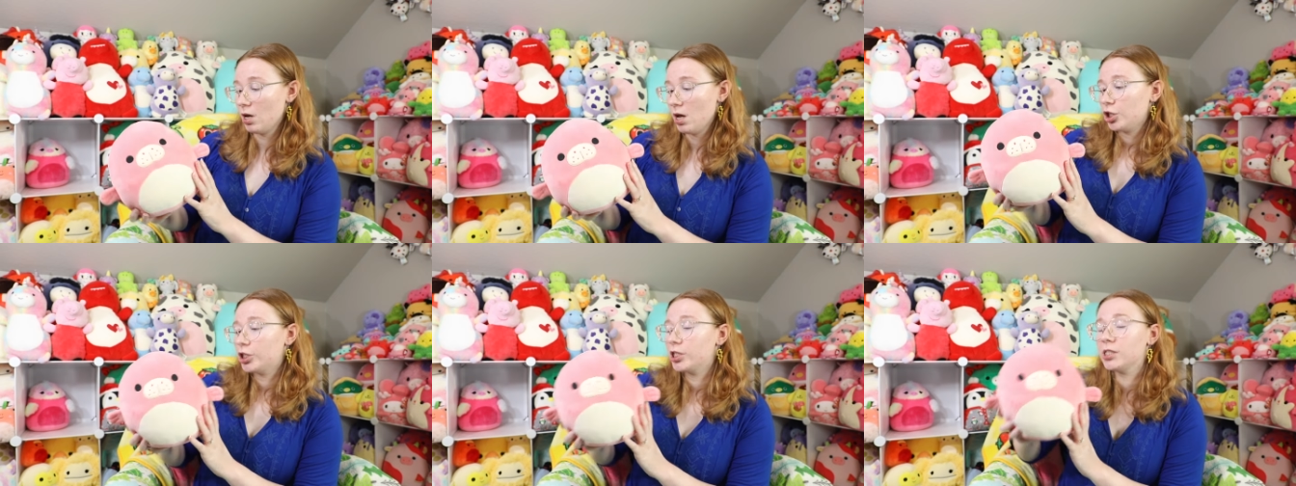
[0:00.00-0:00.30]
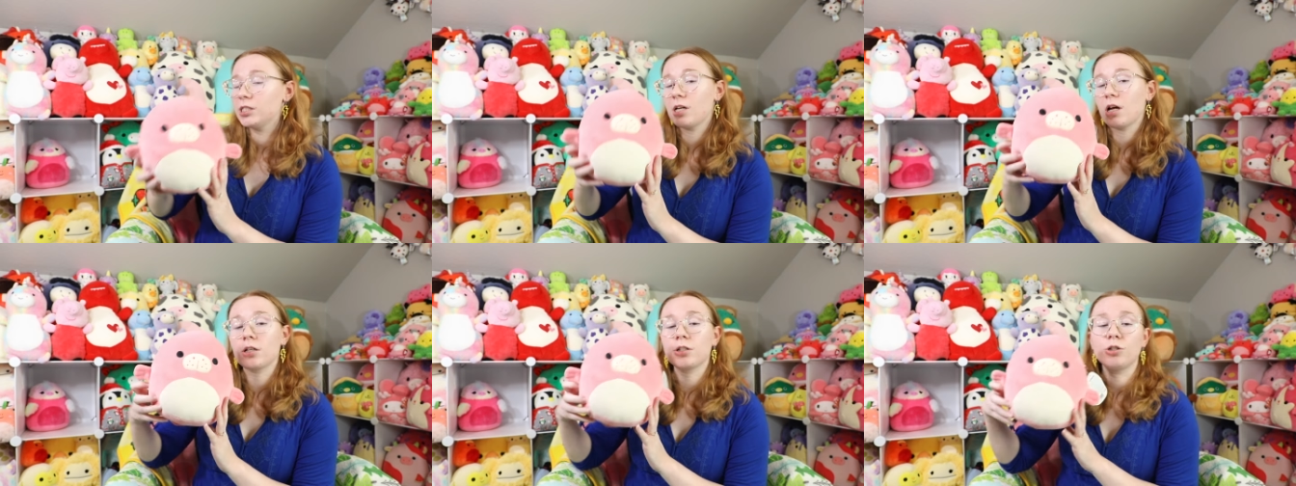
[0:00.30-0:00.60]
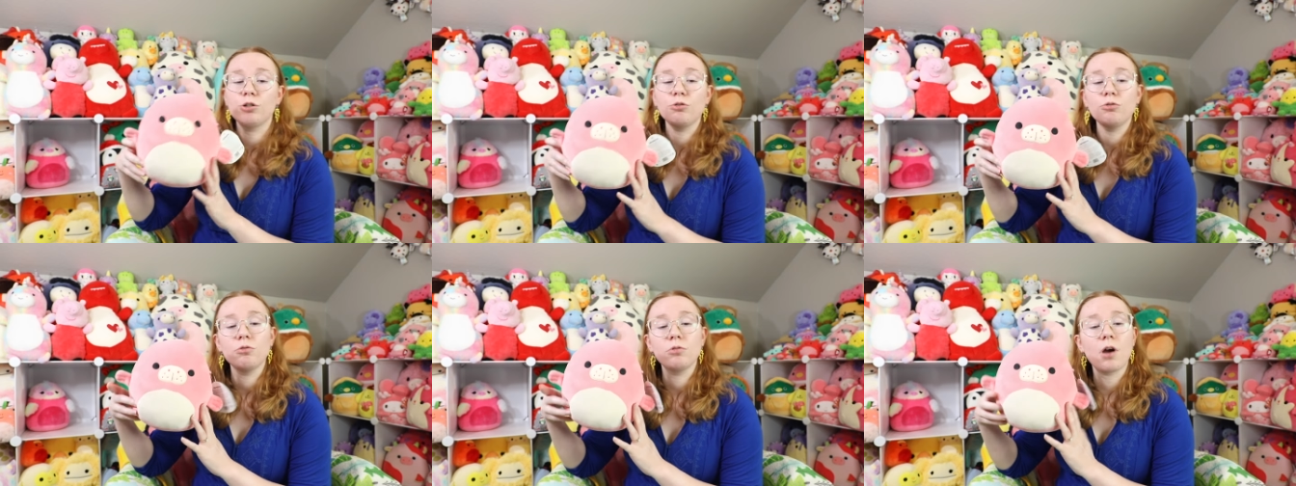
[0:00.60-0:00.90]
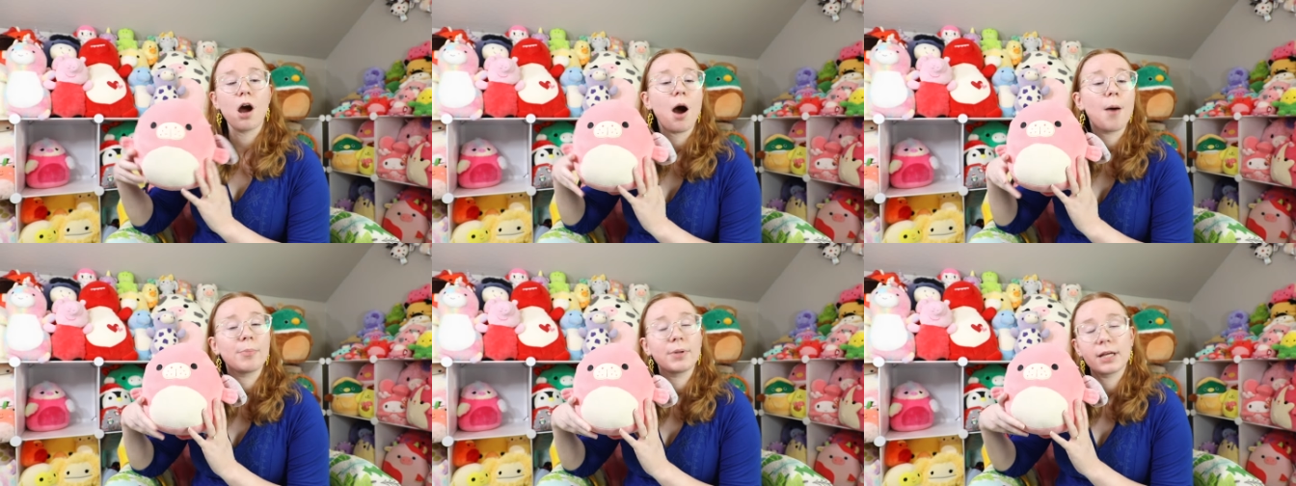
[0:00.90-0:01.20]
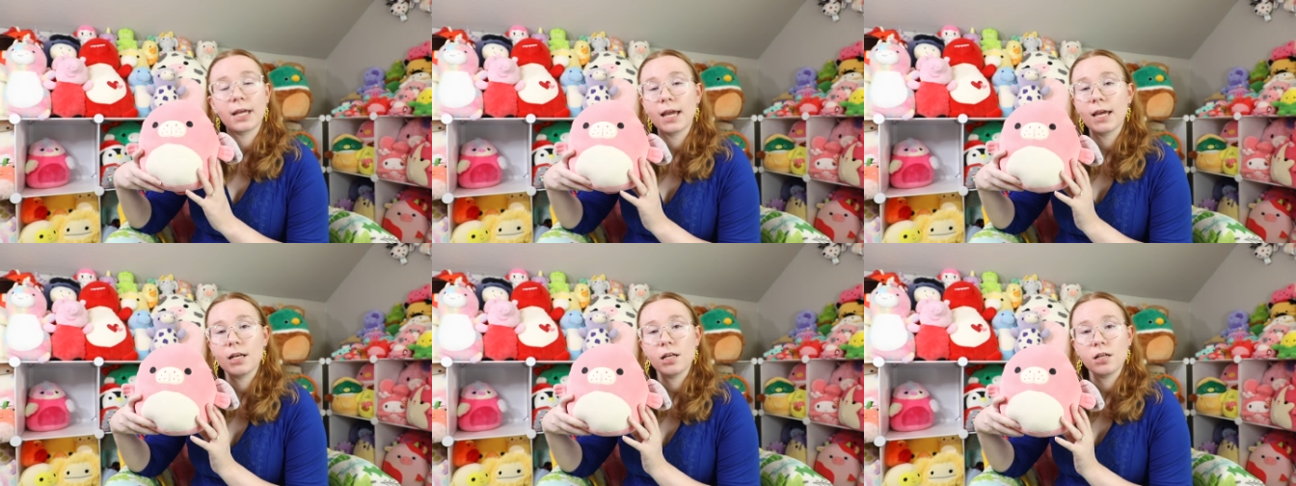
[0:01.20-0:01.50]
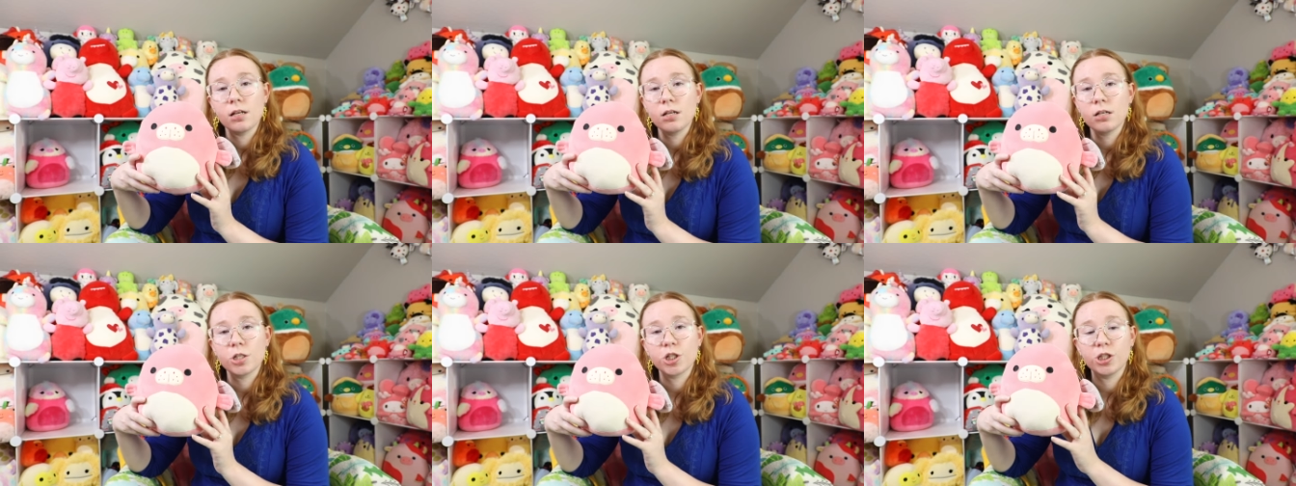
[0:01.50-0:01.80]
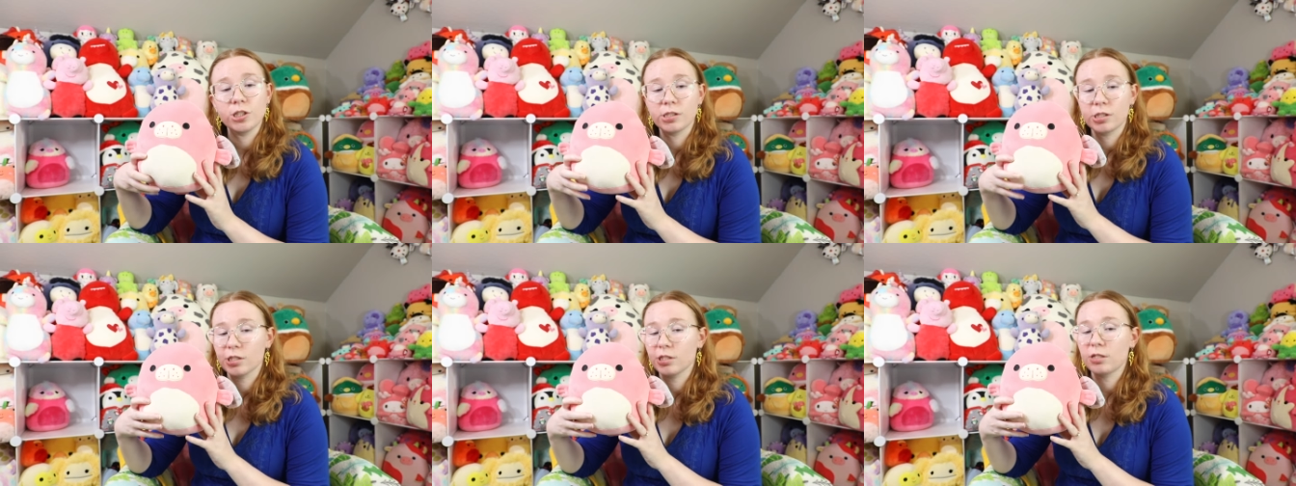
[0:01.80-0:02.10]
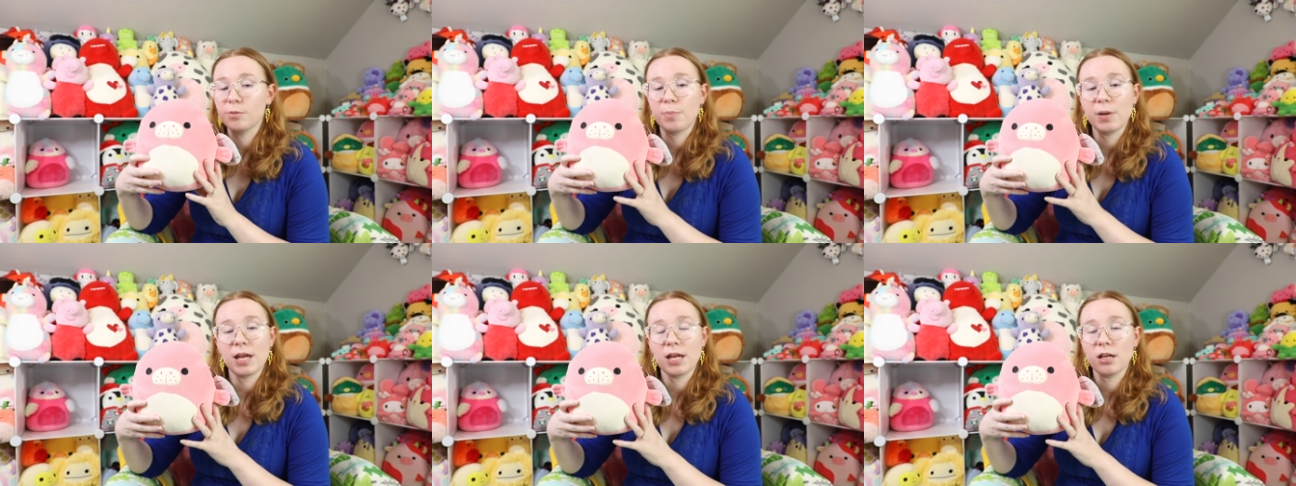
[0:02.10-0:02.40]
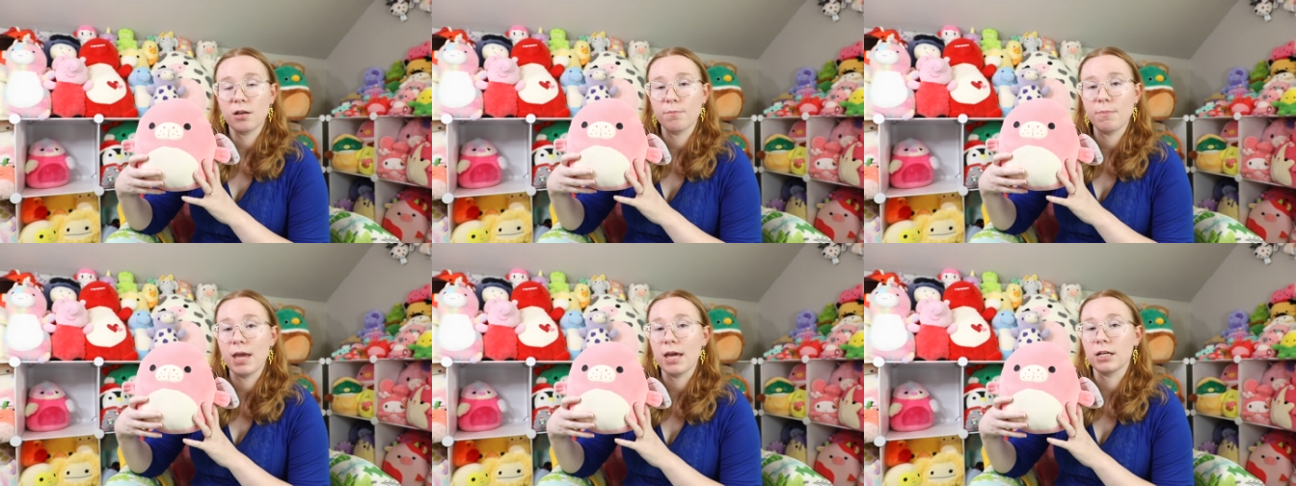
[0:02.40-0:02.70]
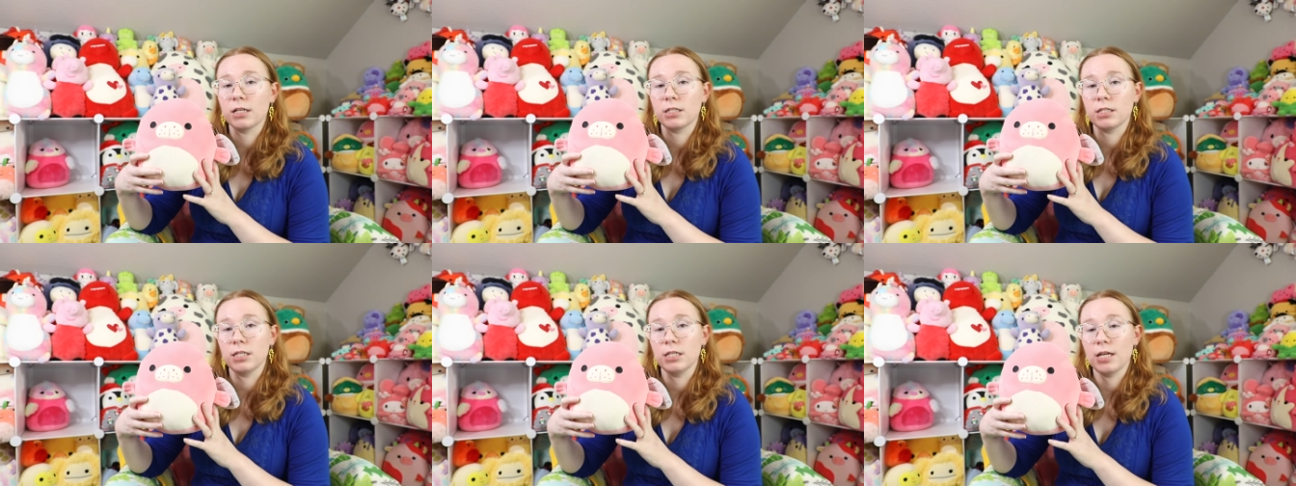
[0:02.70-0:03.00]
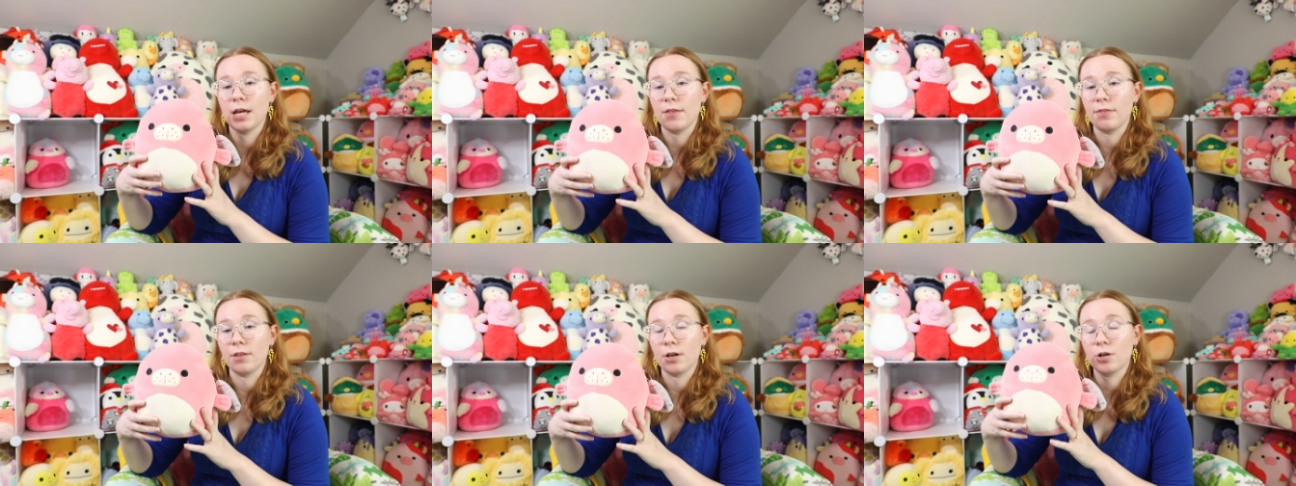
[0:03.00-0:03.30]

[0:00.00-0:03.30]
She's not too complicated. She's just a pink manatee and